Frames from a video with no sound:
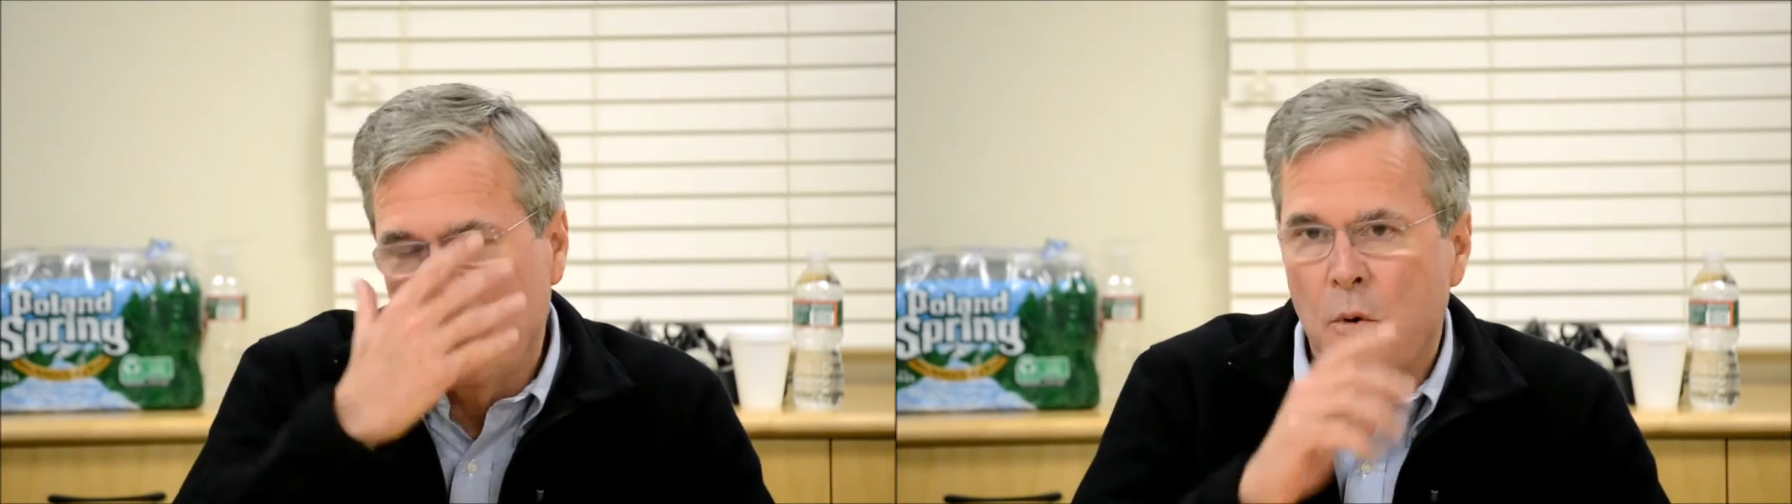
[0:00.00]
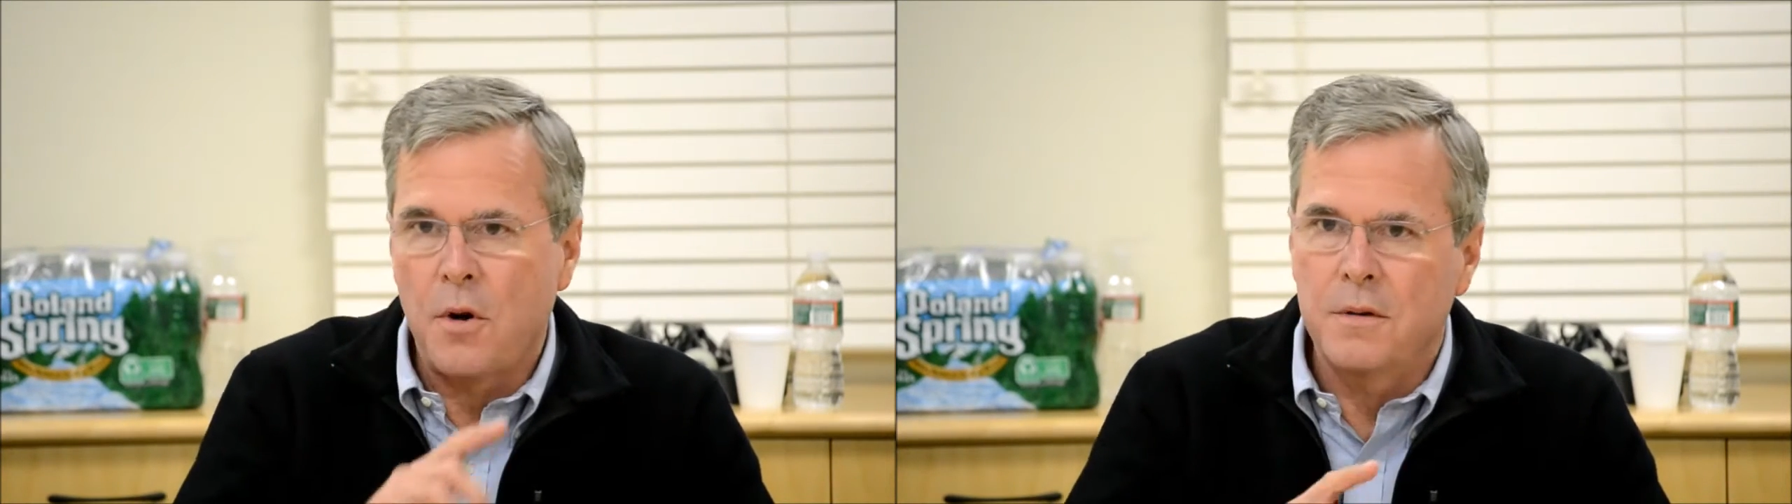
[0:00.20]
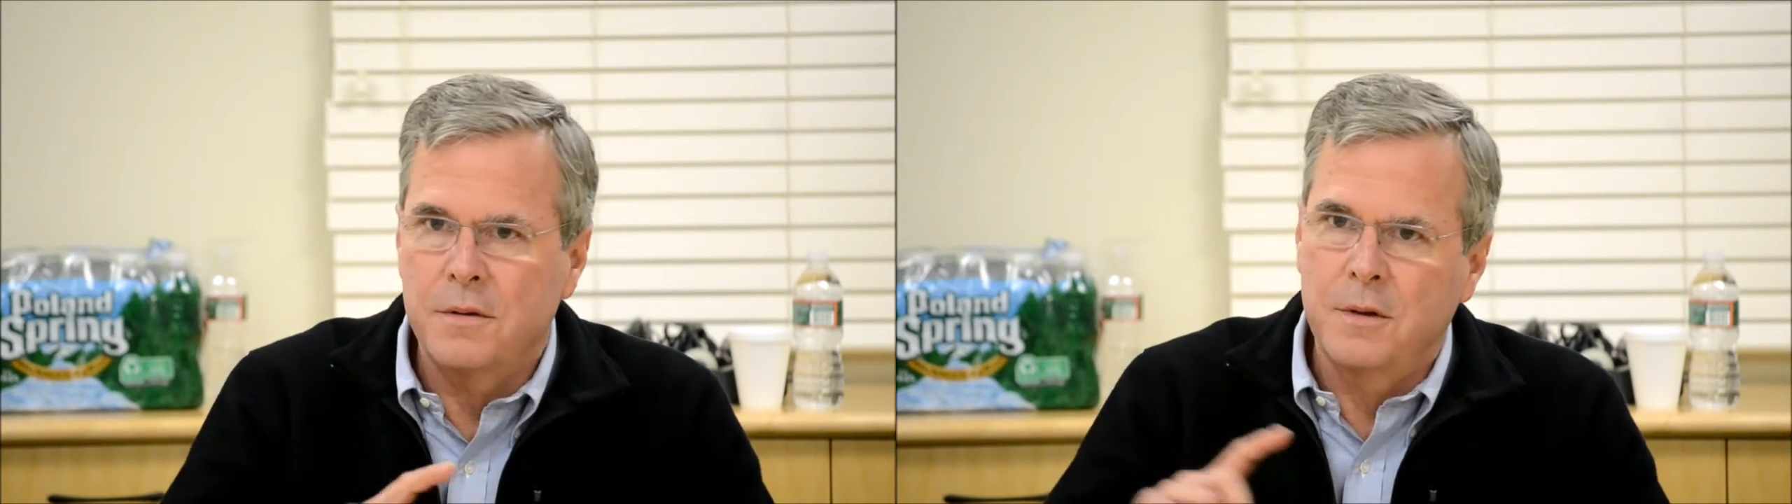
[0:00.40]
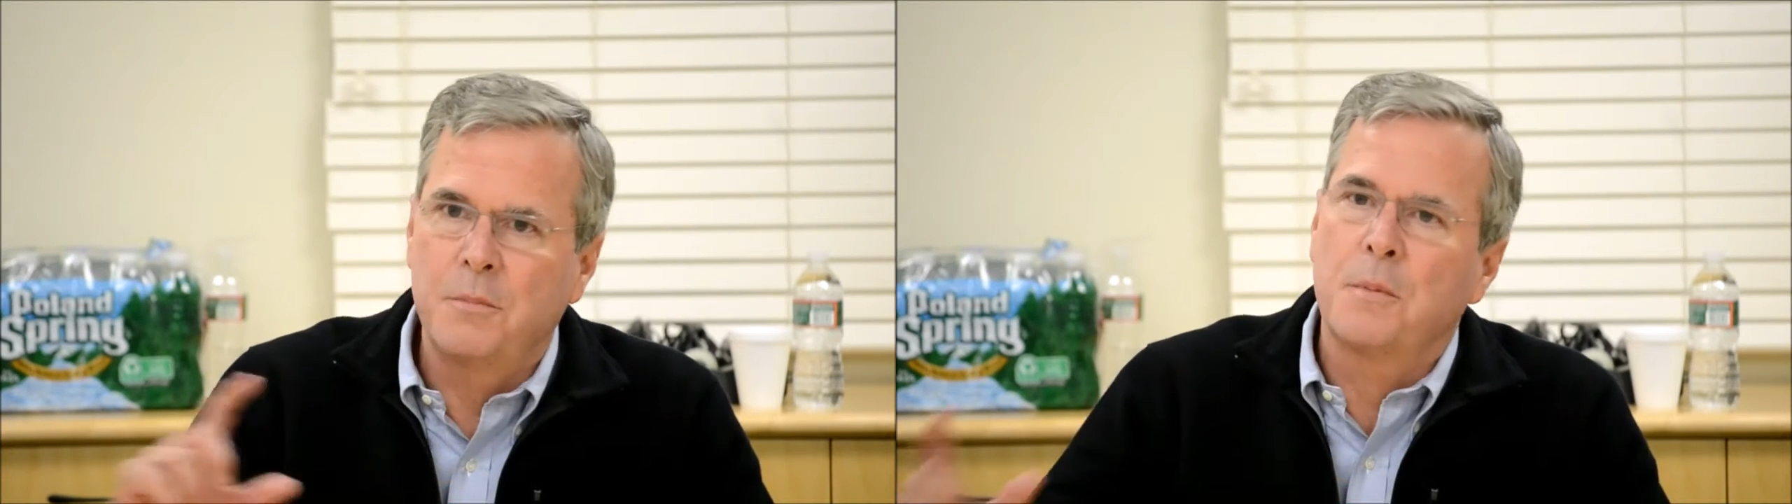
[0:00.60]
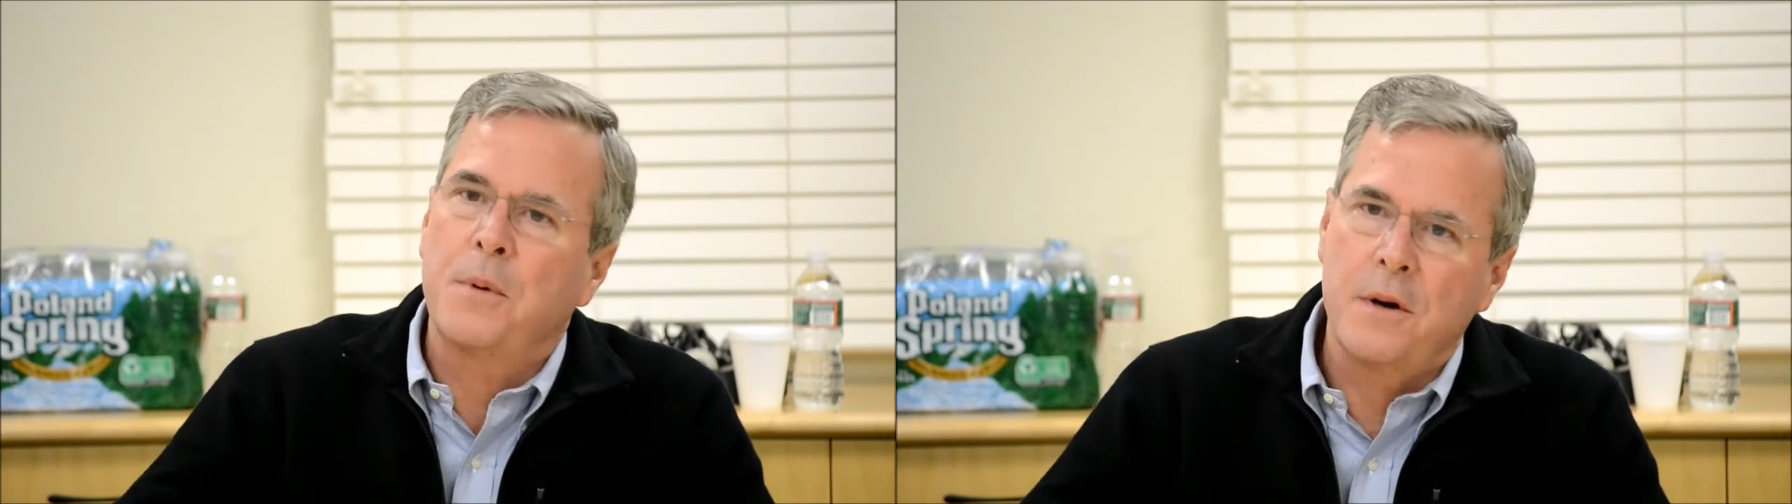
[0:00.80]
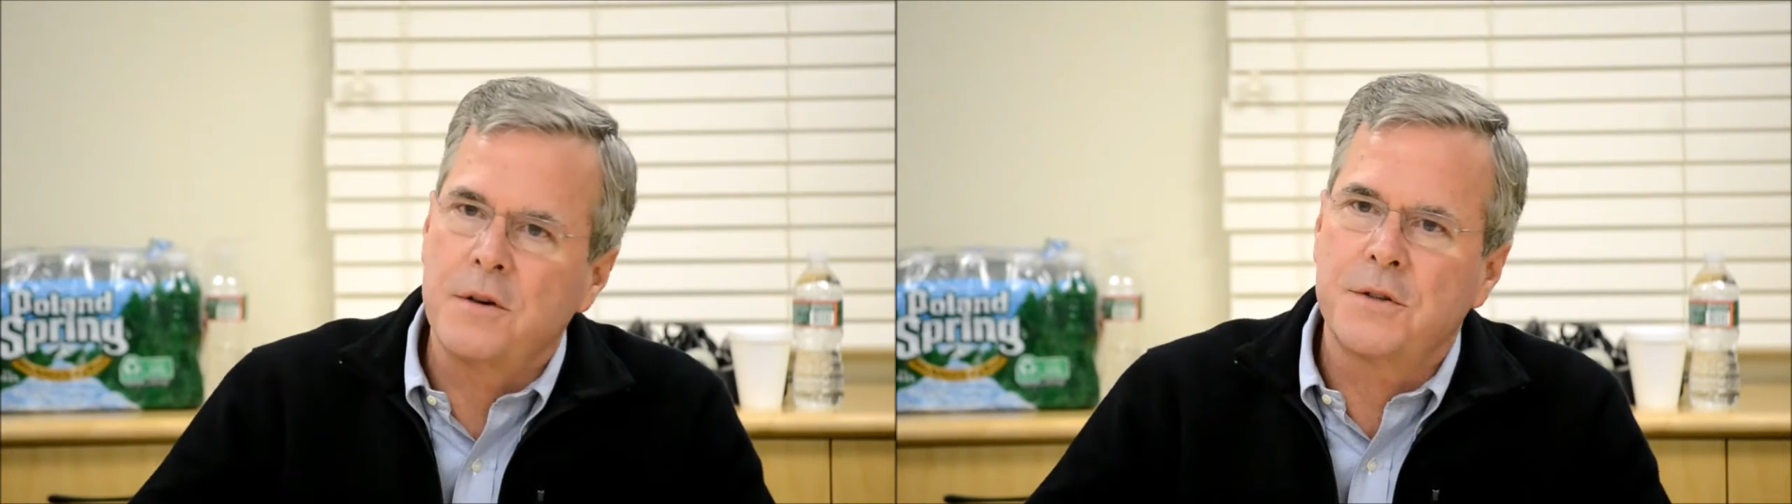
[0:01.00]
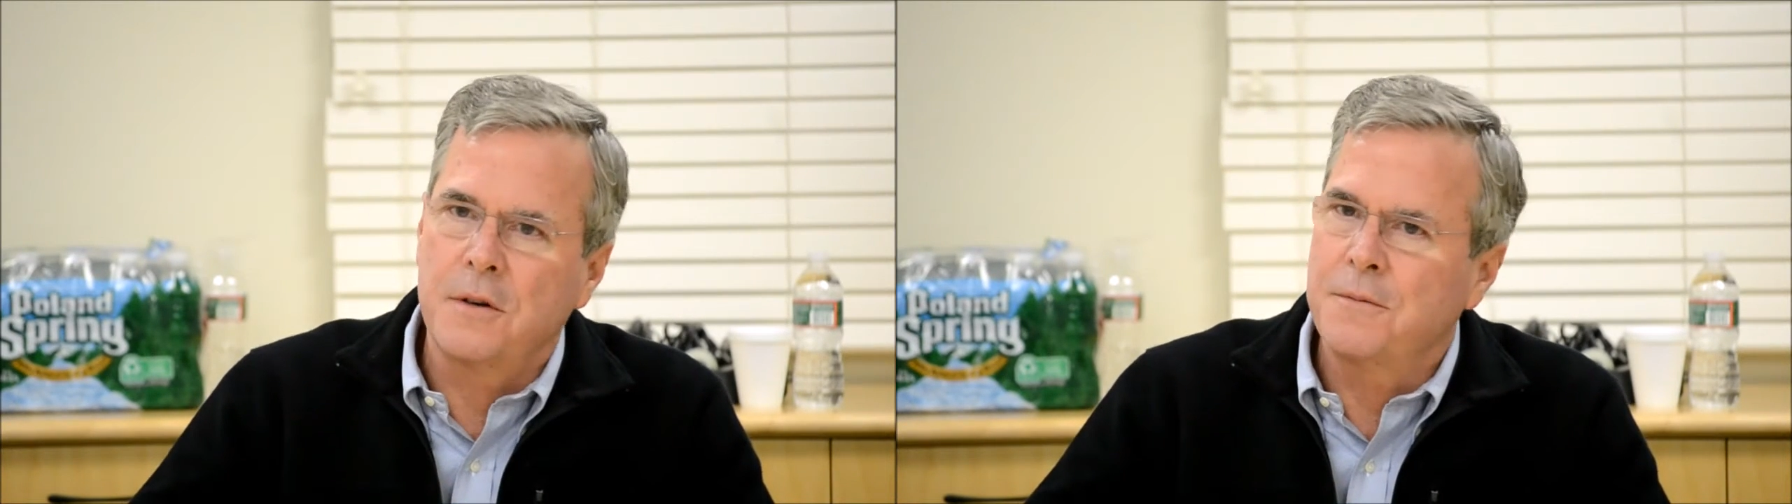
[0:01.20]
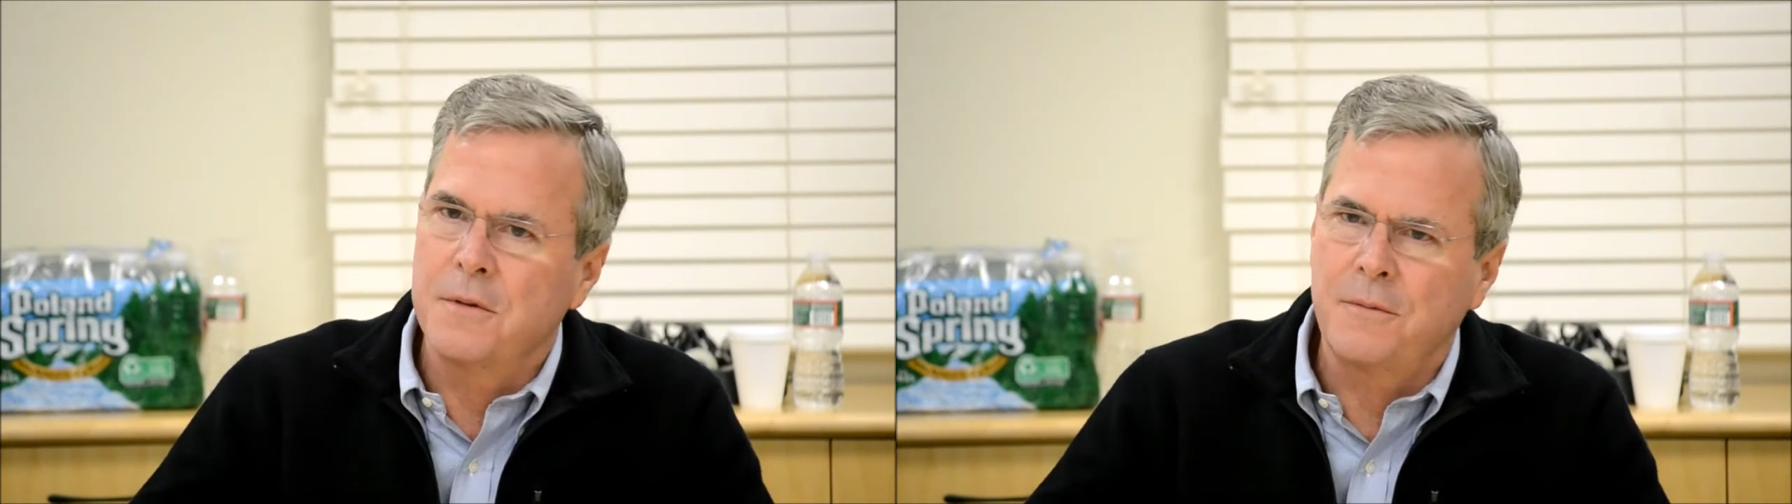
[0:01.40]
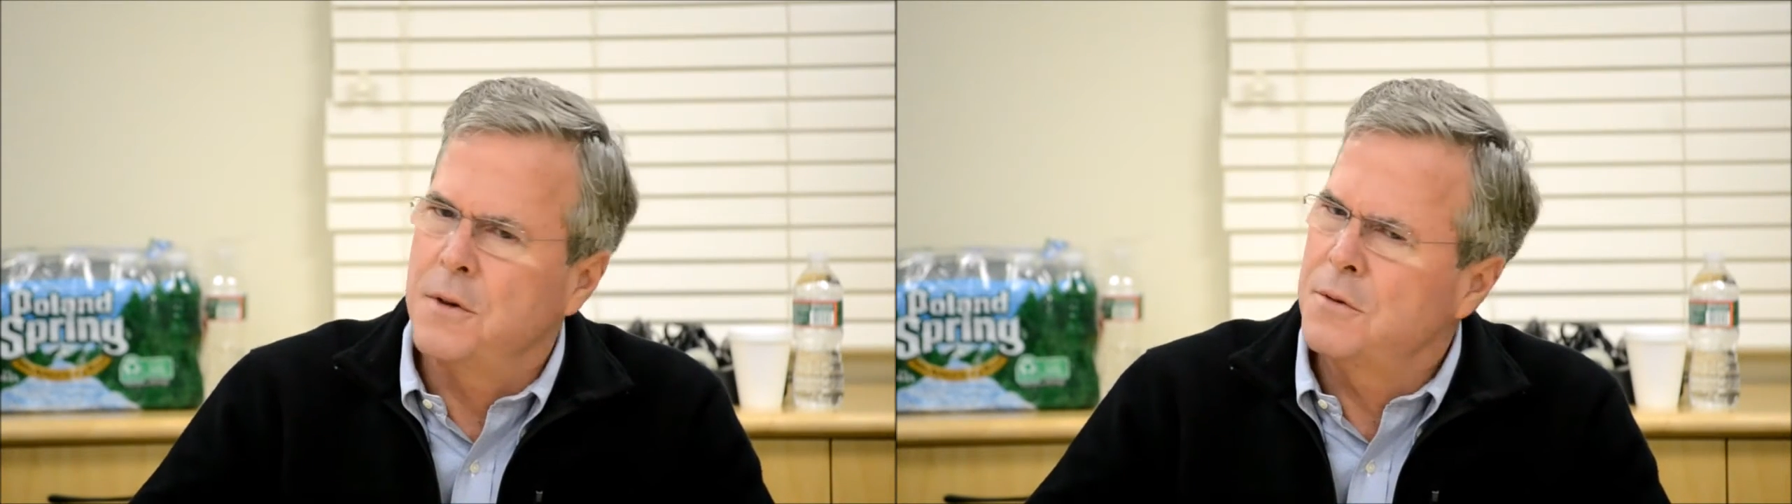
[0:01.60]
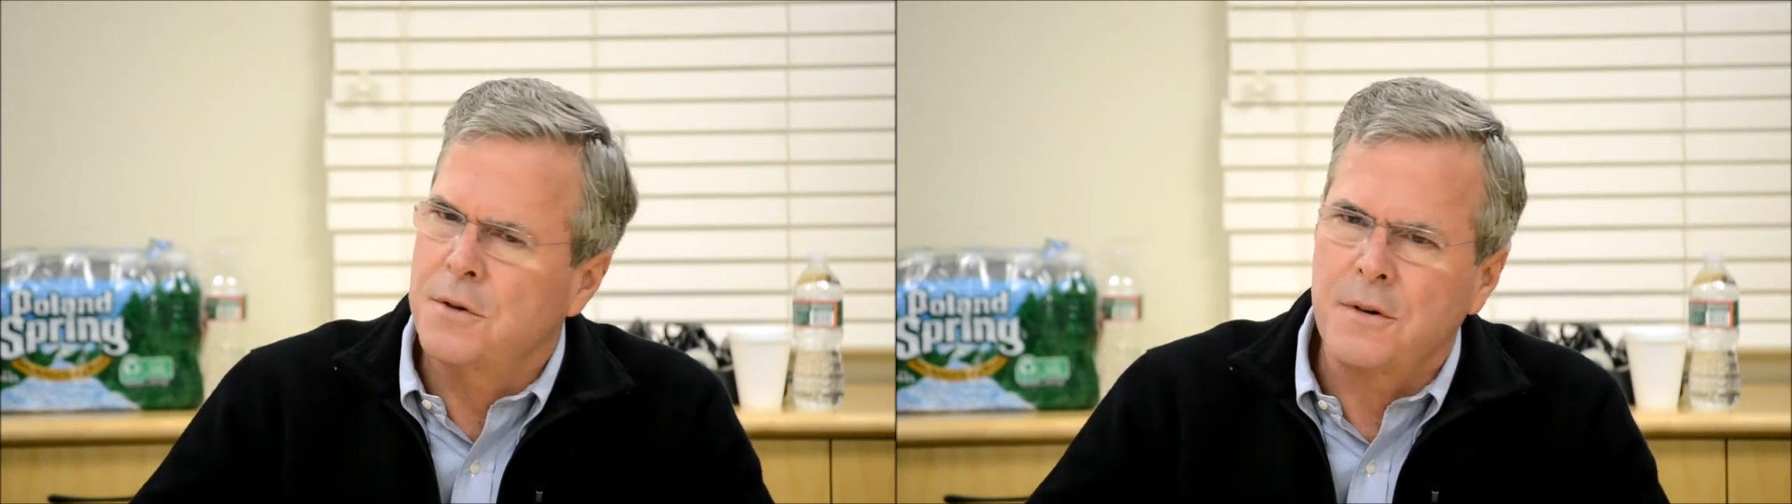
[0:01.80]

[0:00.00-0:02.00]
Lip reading: important to prepare yourself for the future.